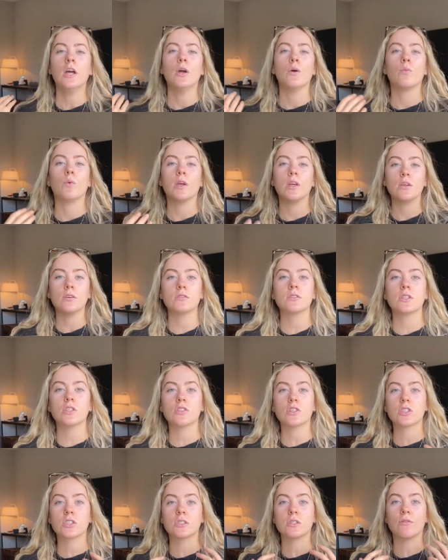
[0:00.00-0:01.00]
We're used to
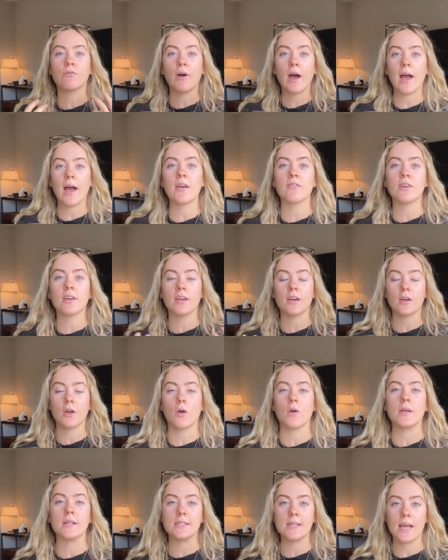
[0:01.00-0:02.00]
just surviving and
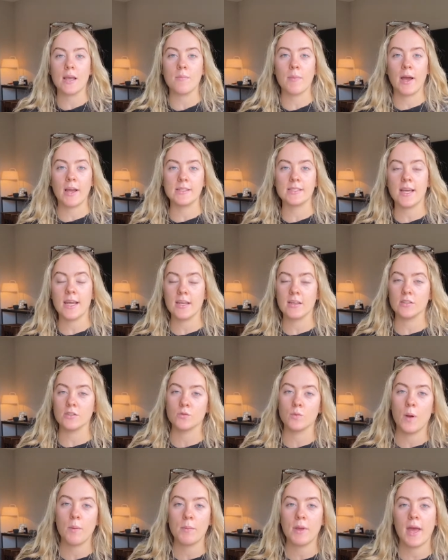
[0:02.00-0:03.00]
going day by day, because
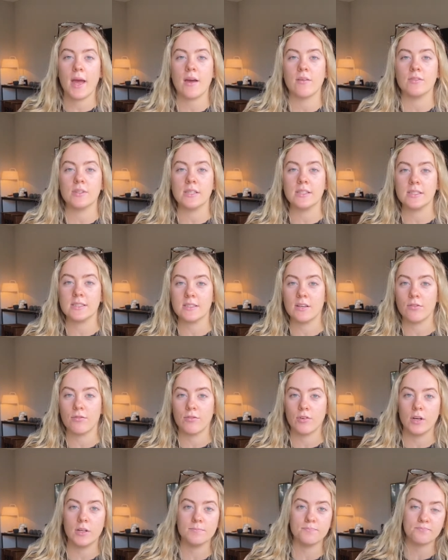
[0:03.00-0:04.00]
when we have these
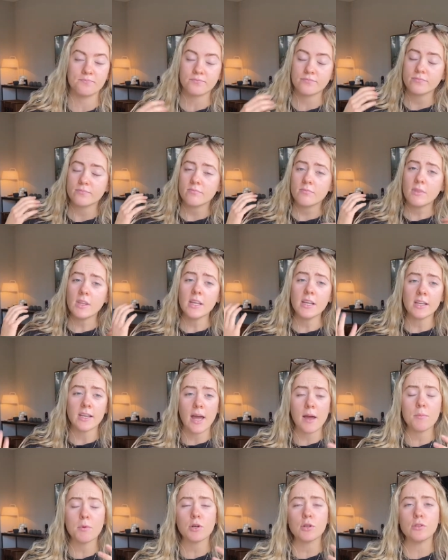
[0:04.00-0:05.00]
different
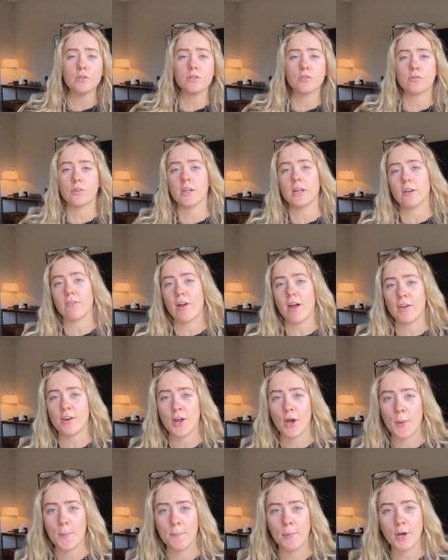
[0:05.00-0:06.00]
chemicals running around
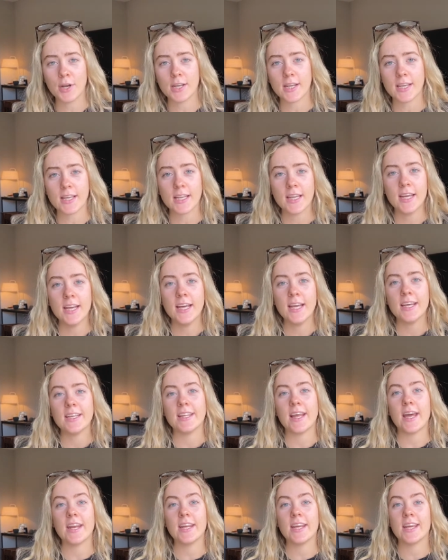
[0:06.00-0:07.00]
our body,
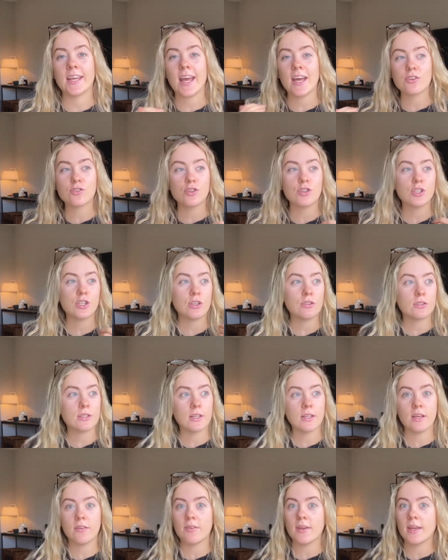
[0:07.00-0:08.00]
then it gets us used to
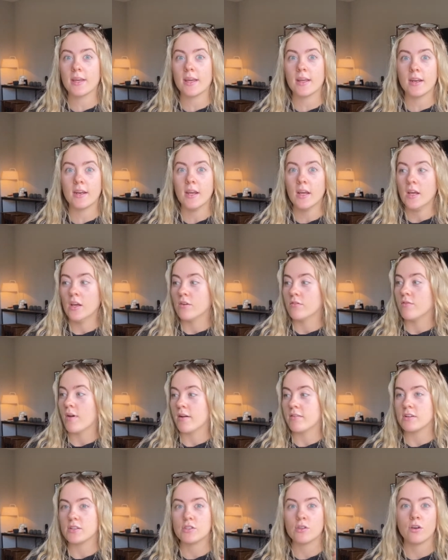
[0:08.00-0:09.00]
living in
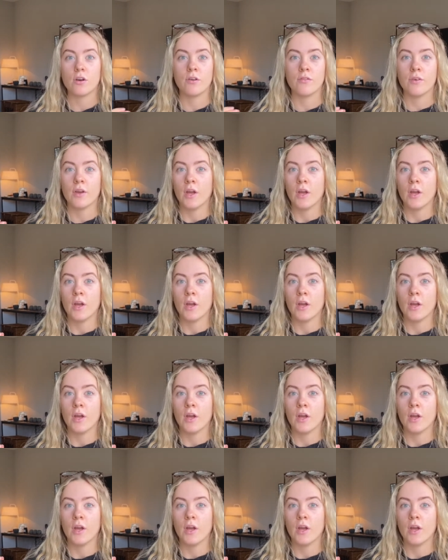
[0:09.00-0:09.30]
very sort of